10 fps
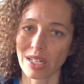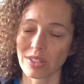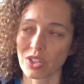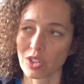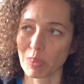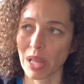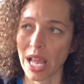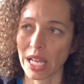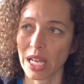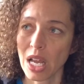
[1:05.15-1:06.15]
It's just
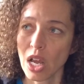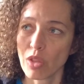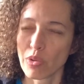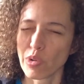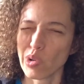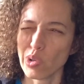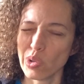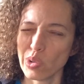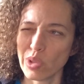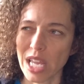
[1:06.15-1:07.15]
playing
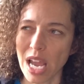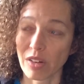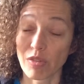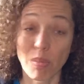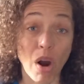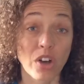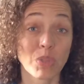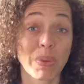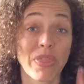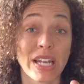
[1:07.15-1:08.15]
through the end of
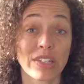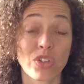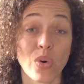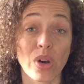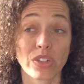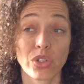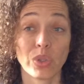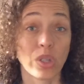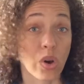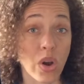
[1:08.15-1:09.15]
March, but then it's going
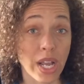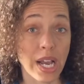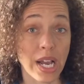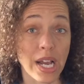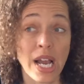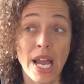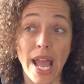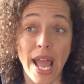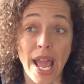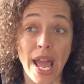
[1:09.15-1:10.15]
to La Jolla,
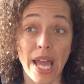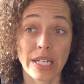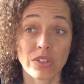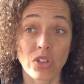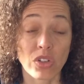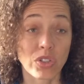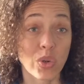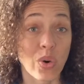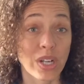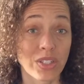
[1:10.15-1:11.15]
and it's also
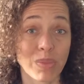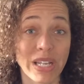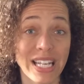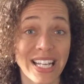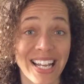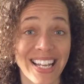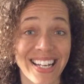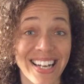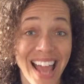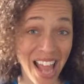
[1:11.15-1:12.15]
going to be
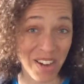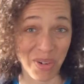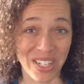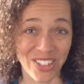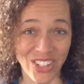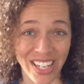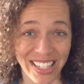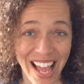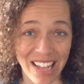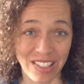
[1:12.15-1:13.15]
in Anchorage,
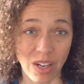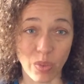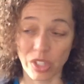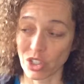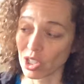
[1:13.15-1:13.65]
Alaska, which